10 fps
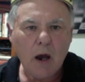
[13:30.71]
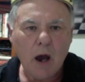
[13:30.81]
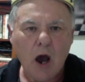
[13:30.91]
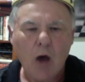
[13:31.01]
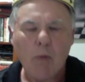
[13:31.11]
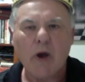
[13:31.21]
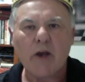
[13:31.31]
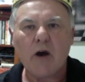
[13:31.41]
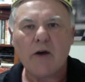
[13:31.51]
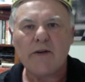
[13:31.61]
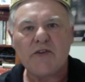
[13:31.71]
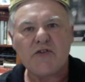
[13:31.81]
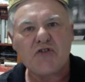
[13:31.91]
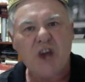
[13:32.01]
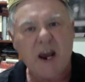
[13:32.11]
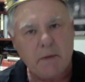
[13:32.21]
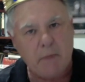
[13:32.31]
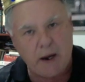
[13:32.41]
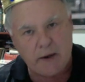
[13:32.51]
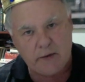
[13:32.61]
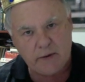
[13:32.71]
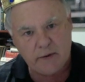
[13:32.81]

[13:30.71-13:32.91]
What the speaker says: Oh my God, it's checkmate.